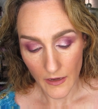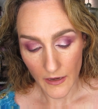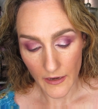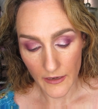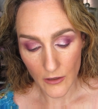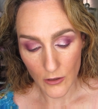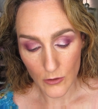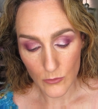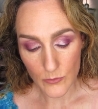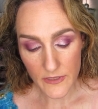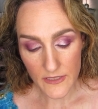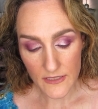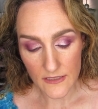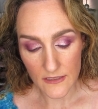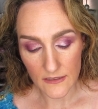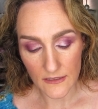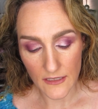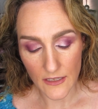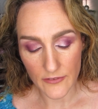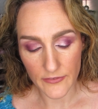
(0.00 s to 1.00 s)
I
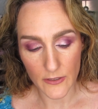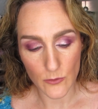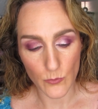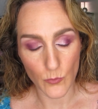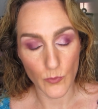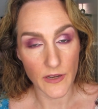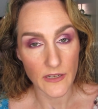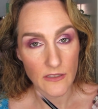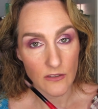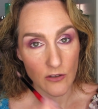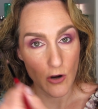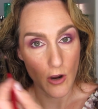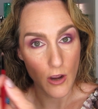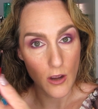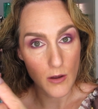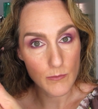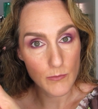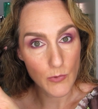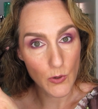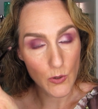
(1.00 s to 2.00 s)
always love it when
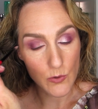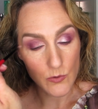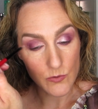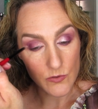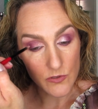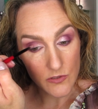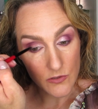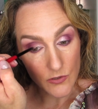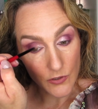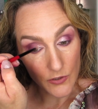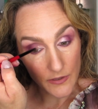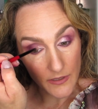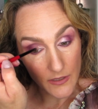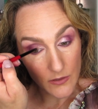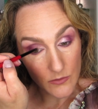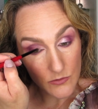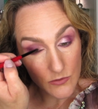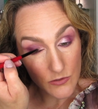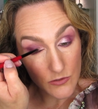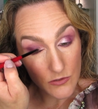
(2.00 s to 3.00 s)
combos turn
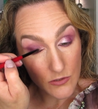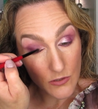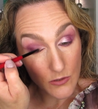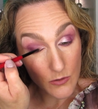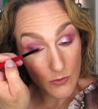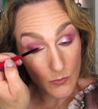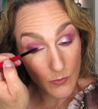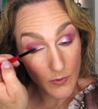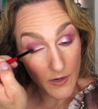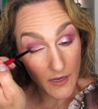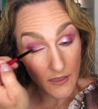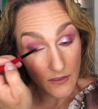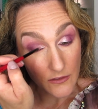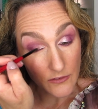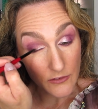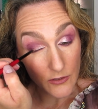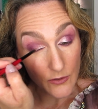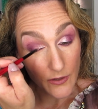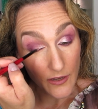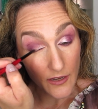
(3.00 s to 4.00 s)
out so well.
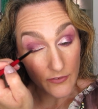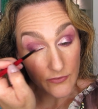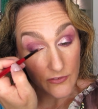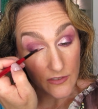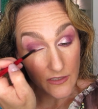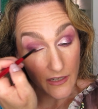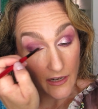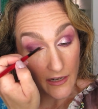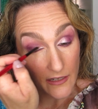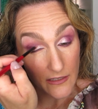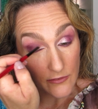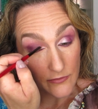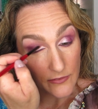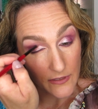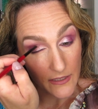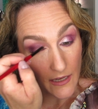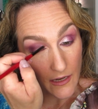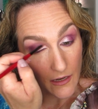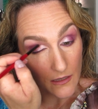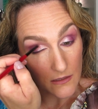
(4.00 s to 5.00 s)
You have to kind of
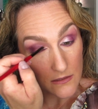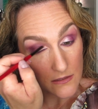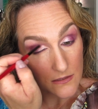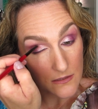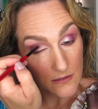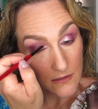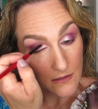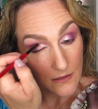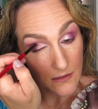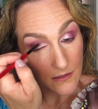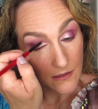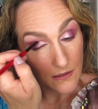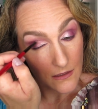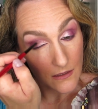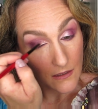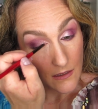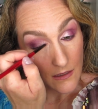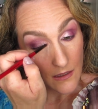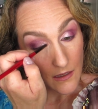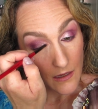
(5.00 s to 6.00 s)
guess.
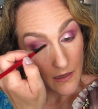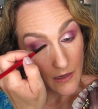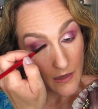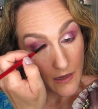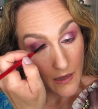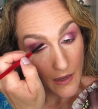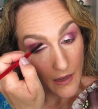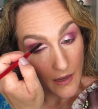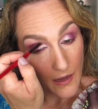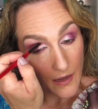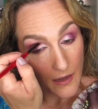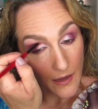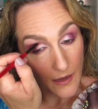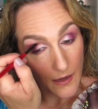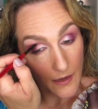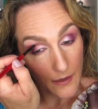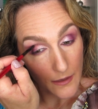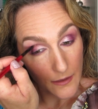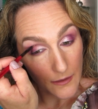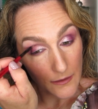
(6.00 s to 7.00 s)

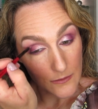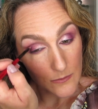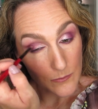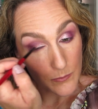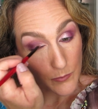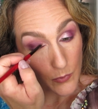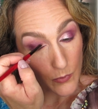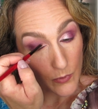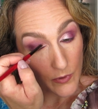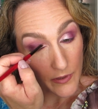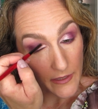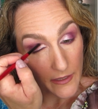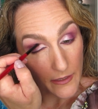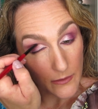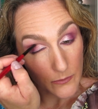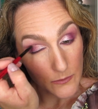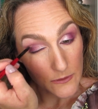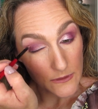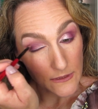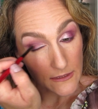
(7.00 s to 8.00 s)
And boy, I
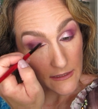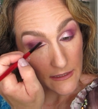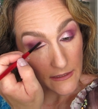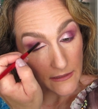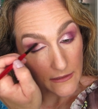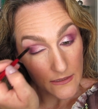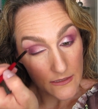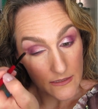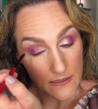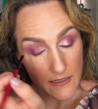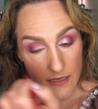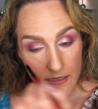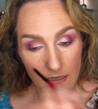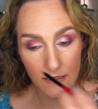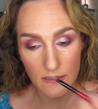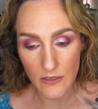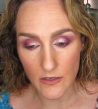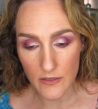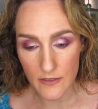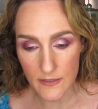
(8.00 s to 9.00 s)
really like this. And
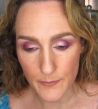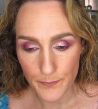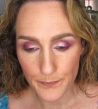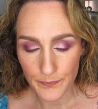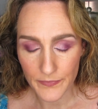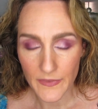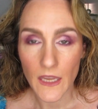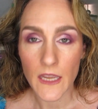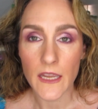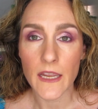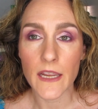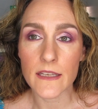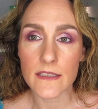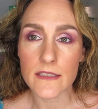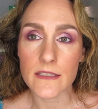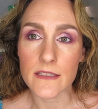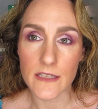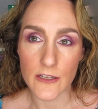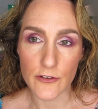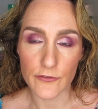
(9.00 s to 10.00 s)
it does,
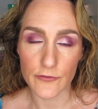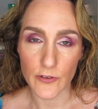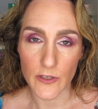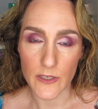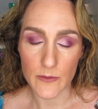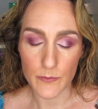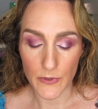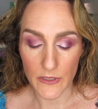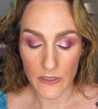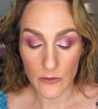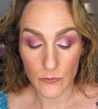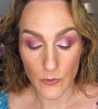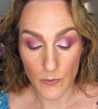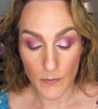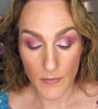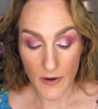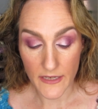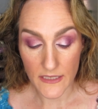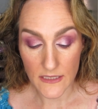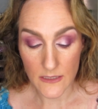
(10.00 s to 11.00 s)
it's different, but it
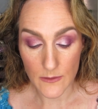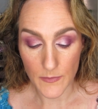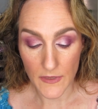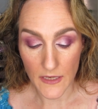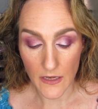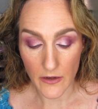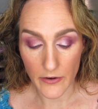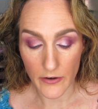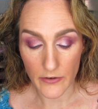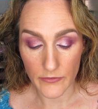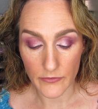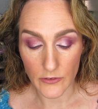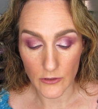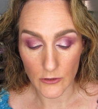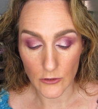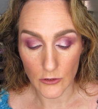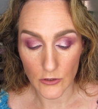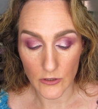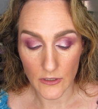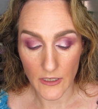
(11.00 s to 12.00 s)
reminds me of the
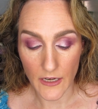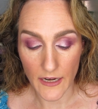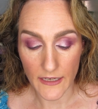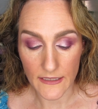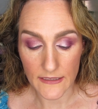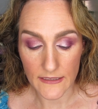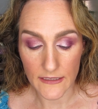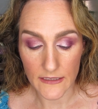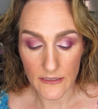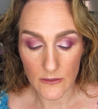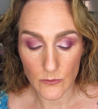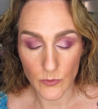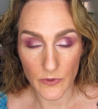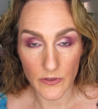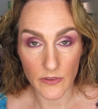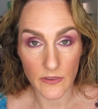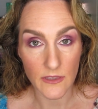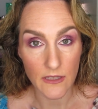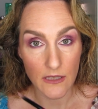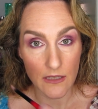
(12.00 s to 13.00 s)
look I did
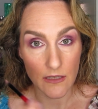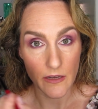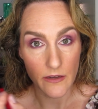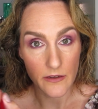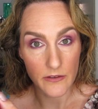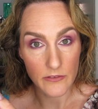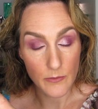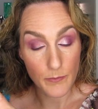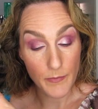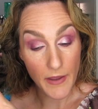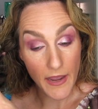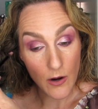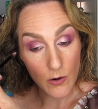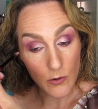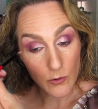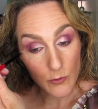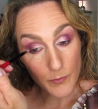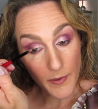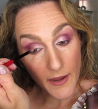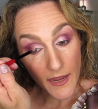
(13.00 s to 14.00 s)
with the
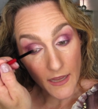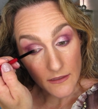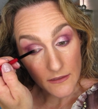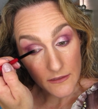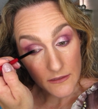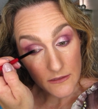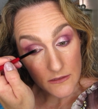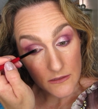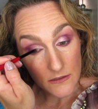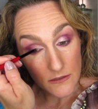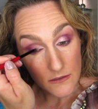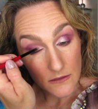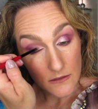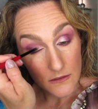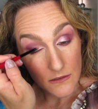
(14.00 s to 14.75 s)
Power Palette.